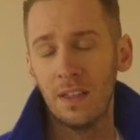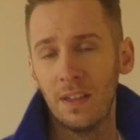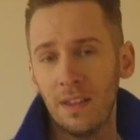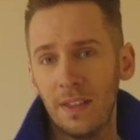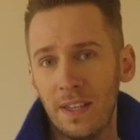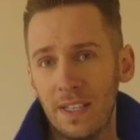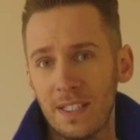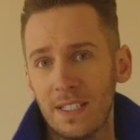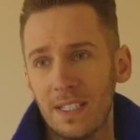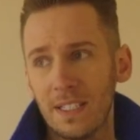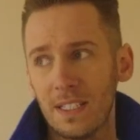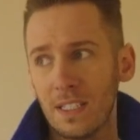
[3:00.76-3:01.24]

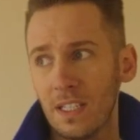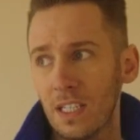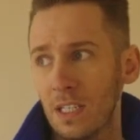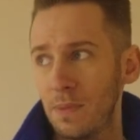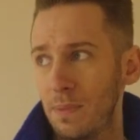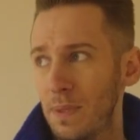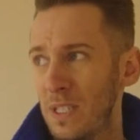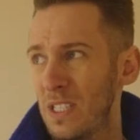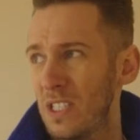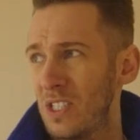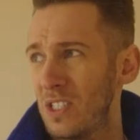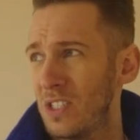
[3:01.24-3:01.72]
this isn't going
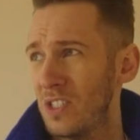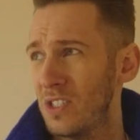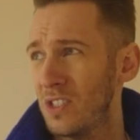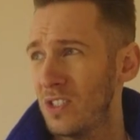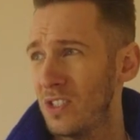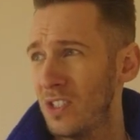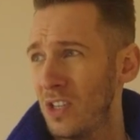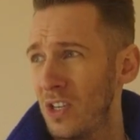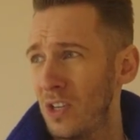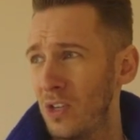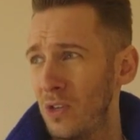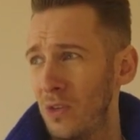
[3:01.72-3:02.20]
to be
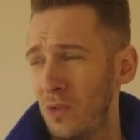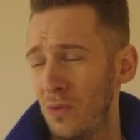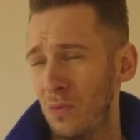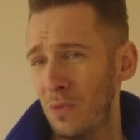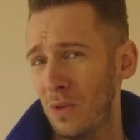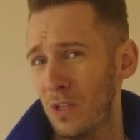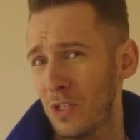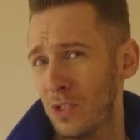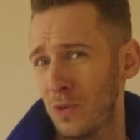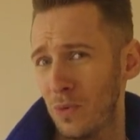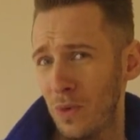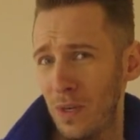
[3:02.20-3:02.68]
too
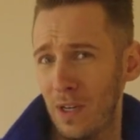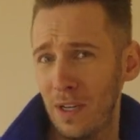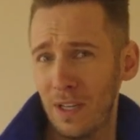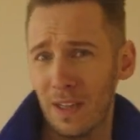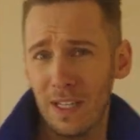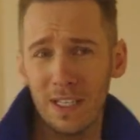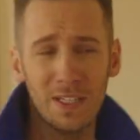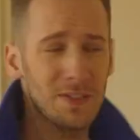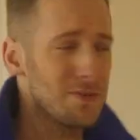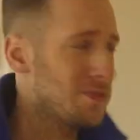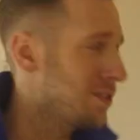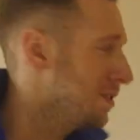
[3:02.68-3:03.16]
much work,
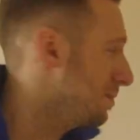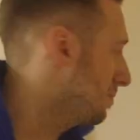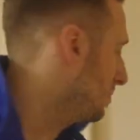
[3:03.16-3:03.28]
this room.